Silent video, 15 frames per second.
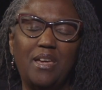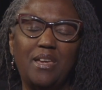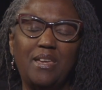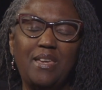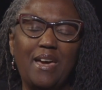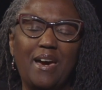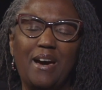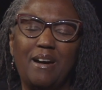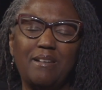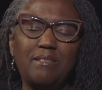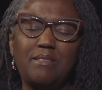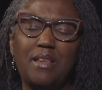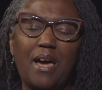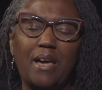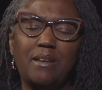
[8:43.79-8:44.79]
yeah,
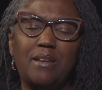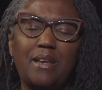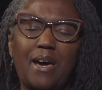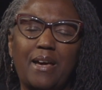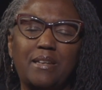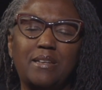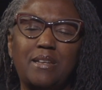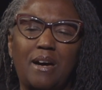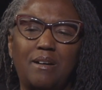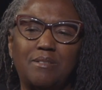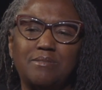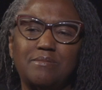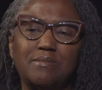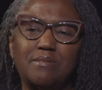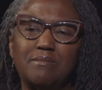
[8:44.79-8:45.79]
I, I
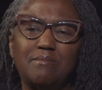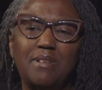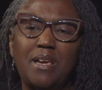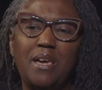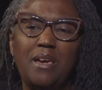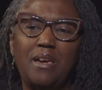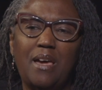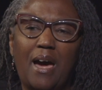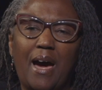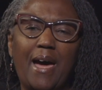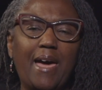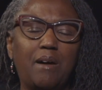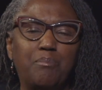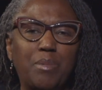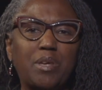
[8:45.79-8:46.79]
don't,
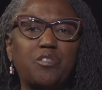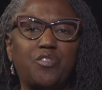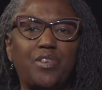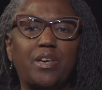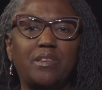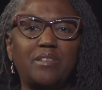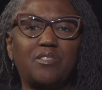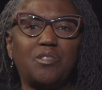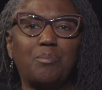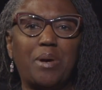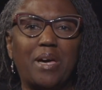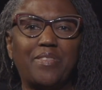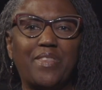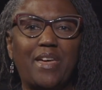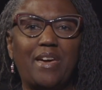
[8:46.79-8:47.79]
I have mixed feelings
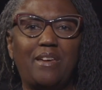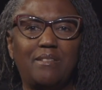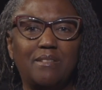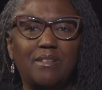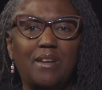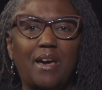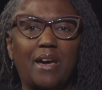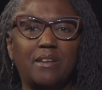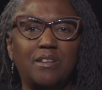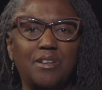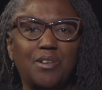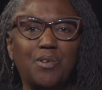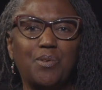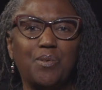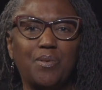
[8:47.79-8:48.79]
about that. I
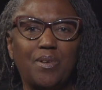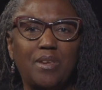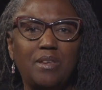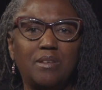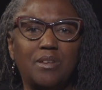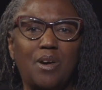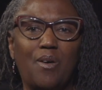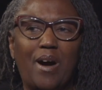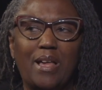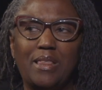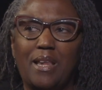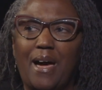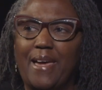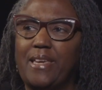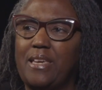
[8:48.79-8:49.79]
do. You know, I
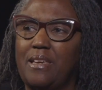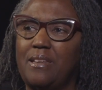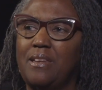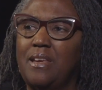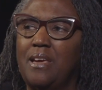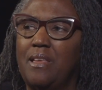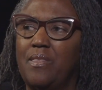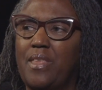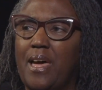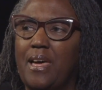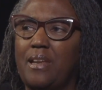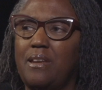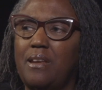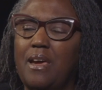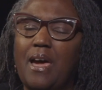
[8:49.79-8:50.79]
like it
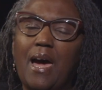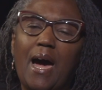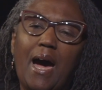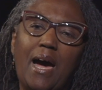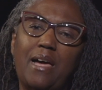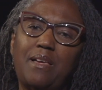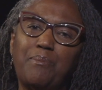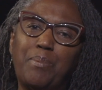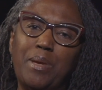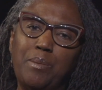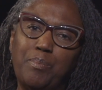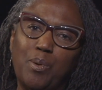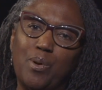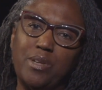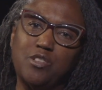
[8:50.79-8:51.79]
that
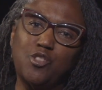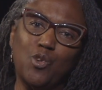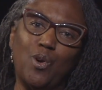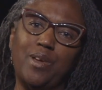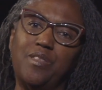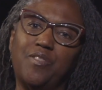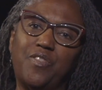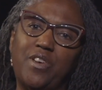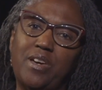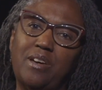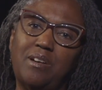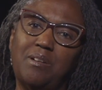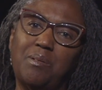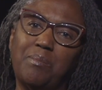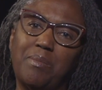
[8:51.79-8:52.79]
people enjoy the
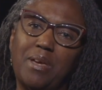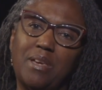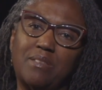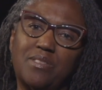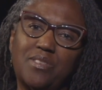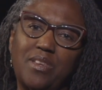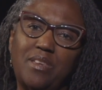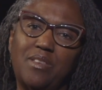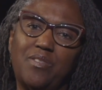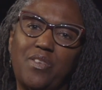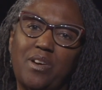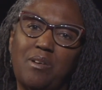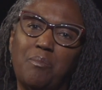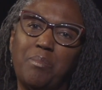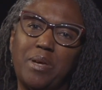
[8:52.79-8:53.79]
film and see the
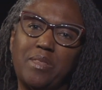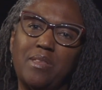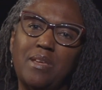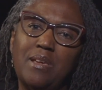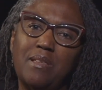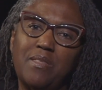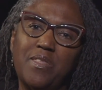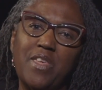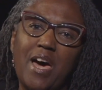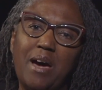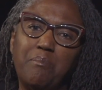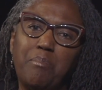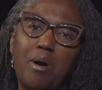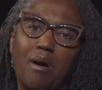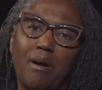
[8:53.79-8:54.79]
film, but
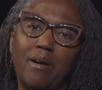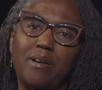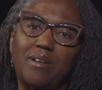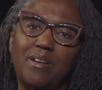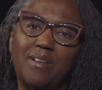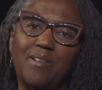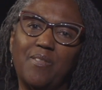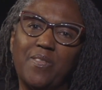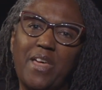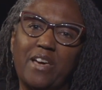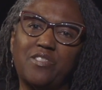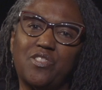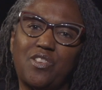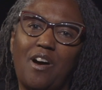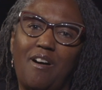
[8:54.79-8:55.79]
that part,
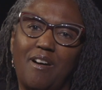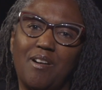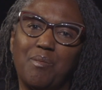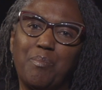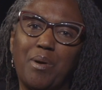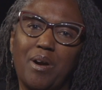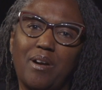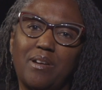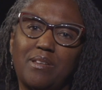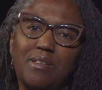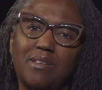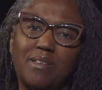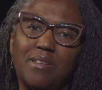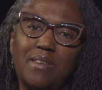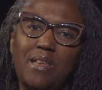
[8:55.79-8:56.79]
that's the hard part,
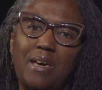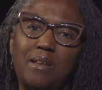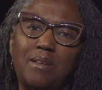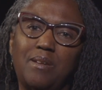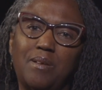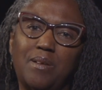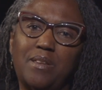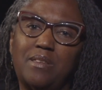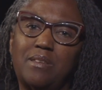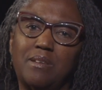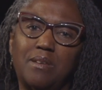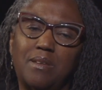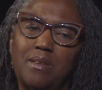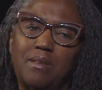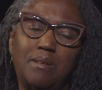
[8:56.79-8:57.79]
that
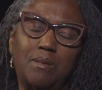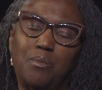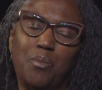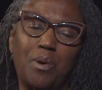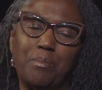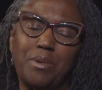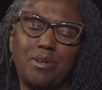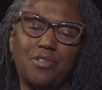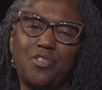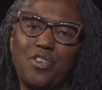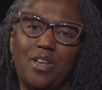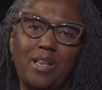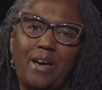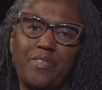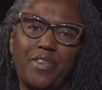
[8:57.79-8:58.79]
to, women are
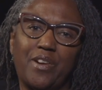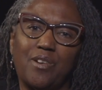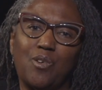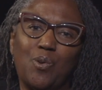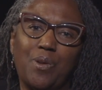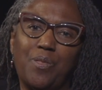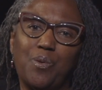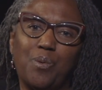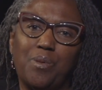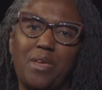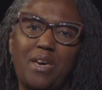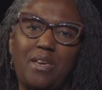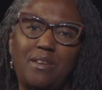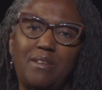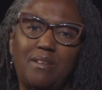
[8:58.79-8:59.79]
still out there going through
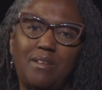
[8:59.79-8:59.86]
that.